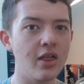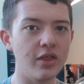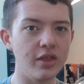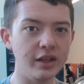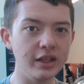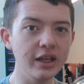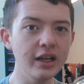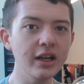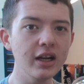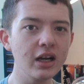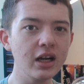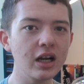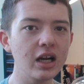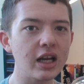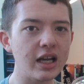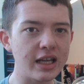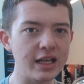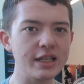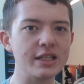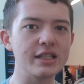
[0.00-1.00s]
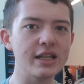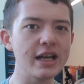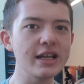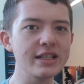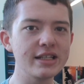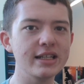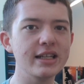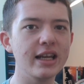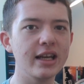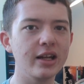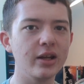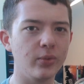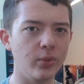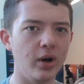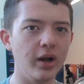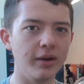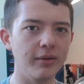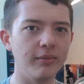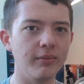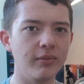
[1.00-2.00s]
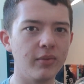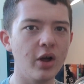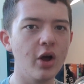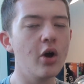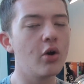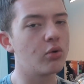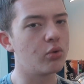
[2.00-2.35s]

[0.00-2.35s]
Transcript: The year is 1981.